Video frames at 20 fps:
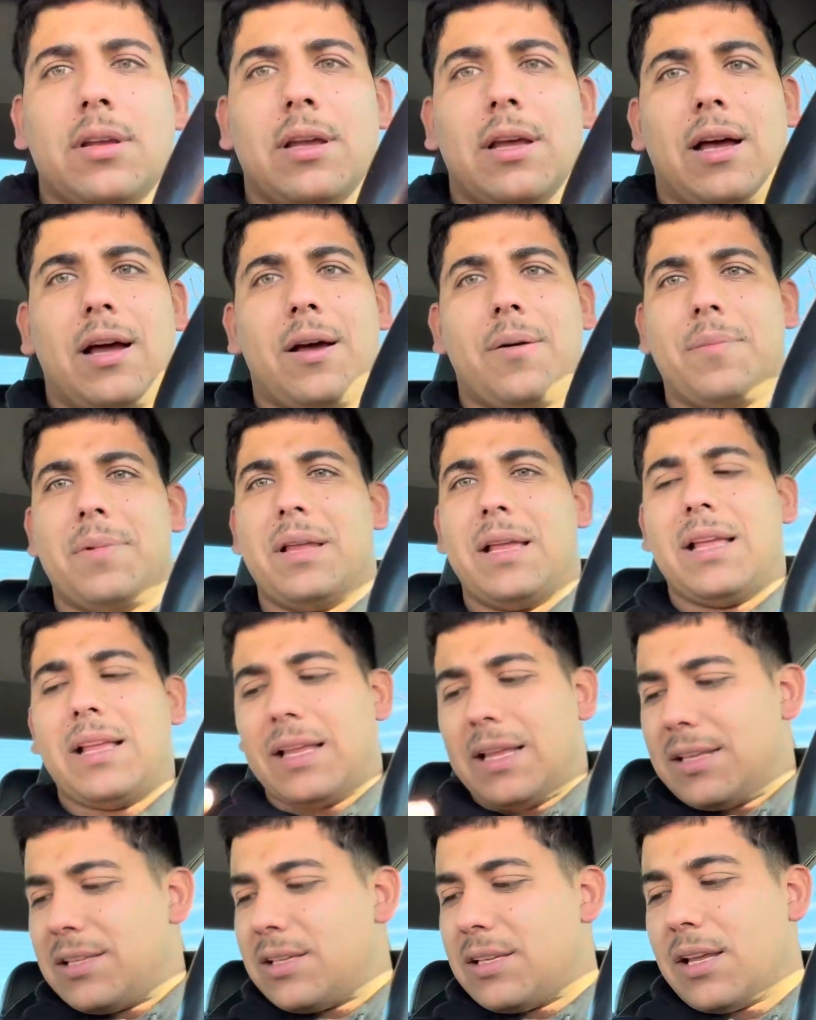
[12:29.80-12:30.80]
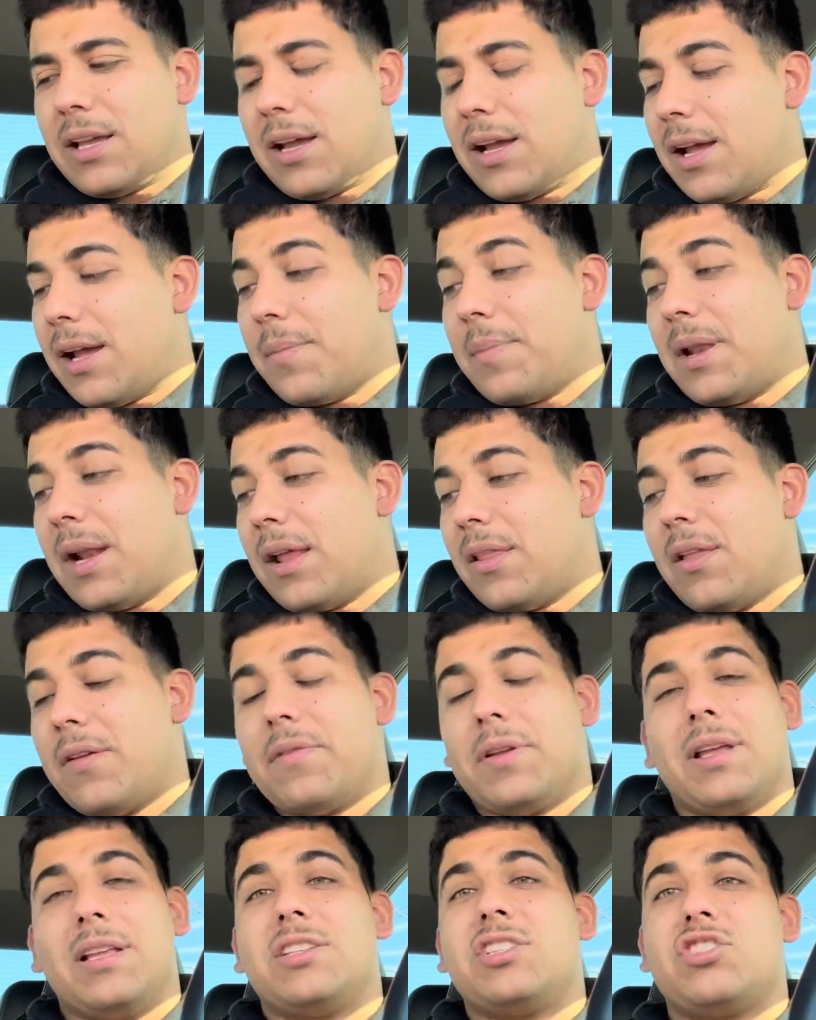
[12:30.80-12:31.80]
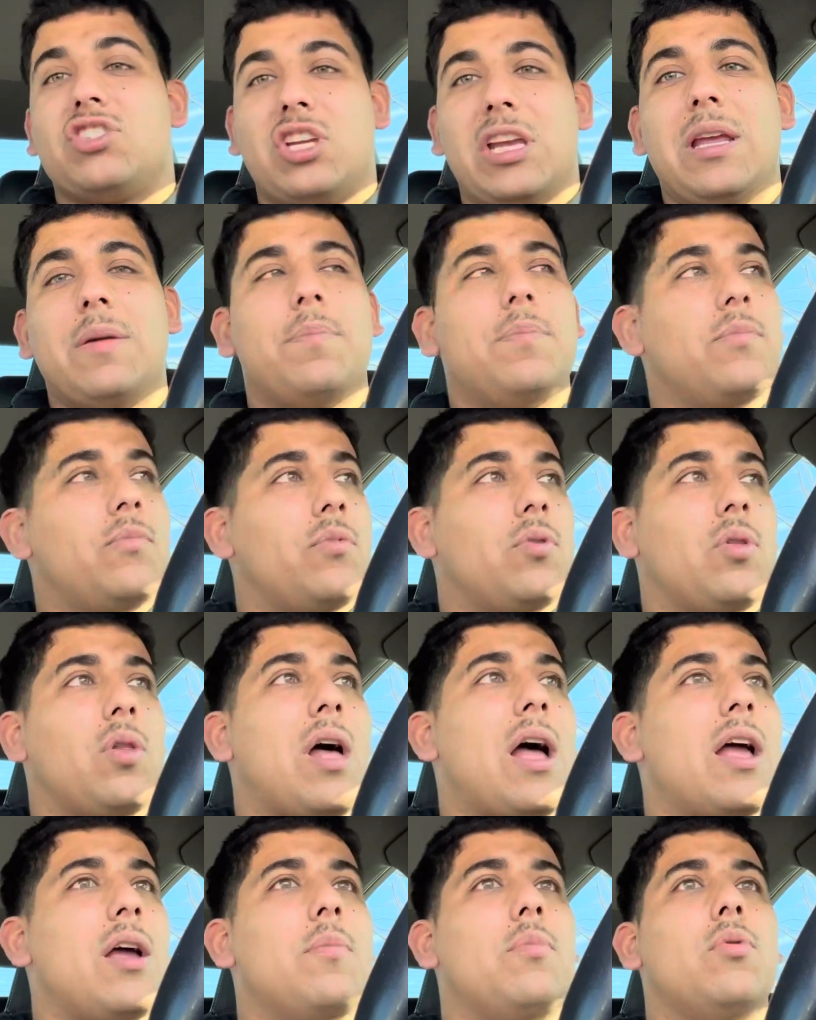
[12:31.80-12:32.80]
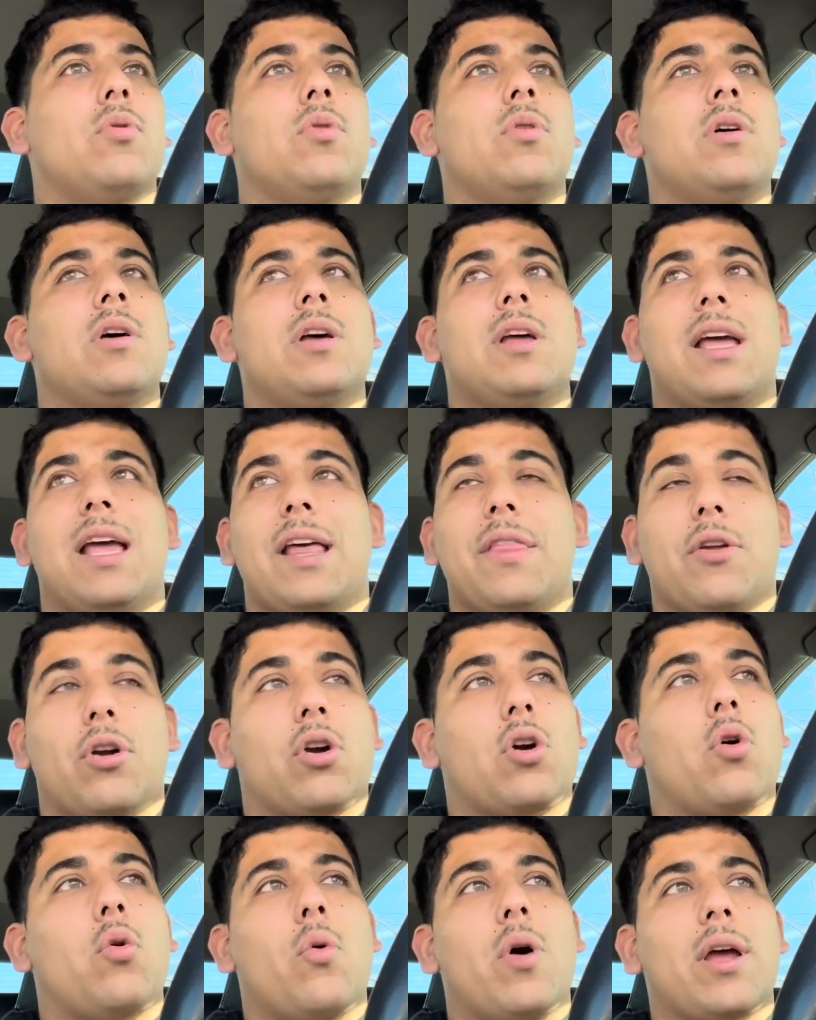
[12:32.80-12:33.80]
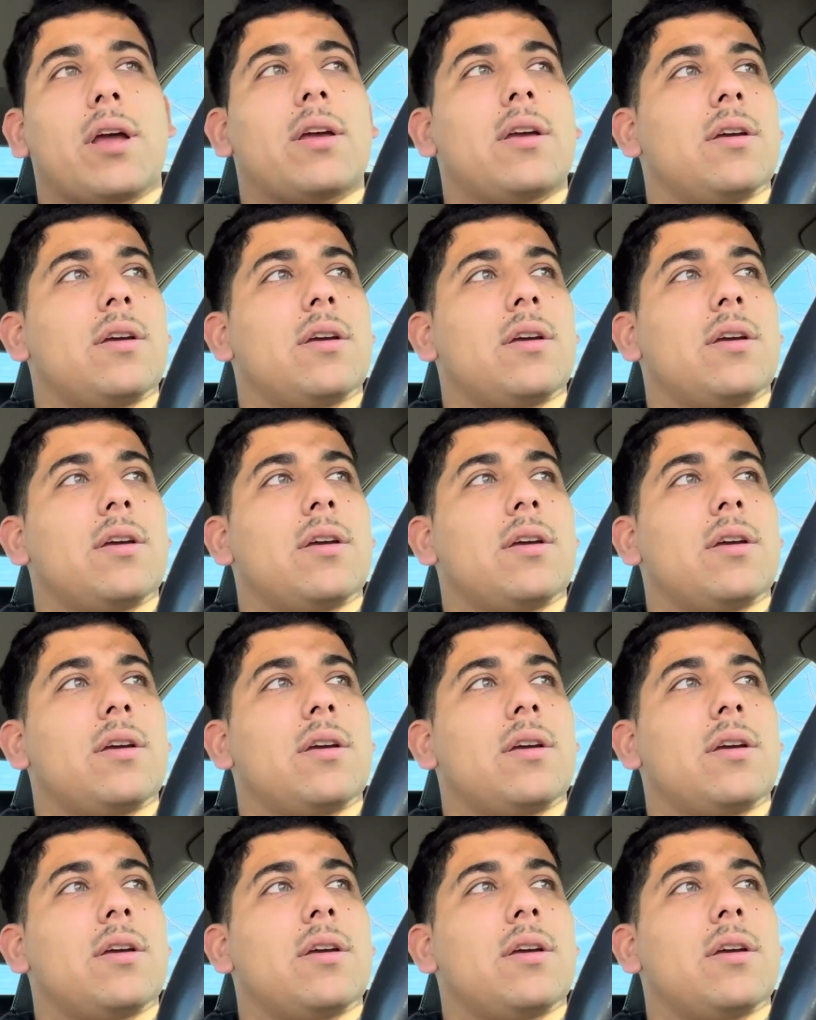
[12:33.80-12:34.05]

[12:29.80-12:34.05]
I mean, I love it. It's cheap, reliable, they're quick.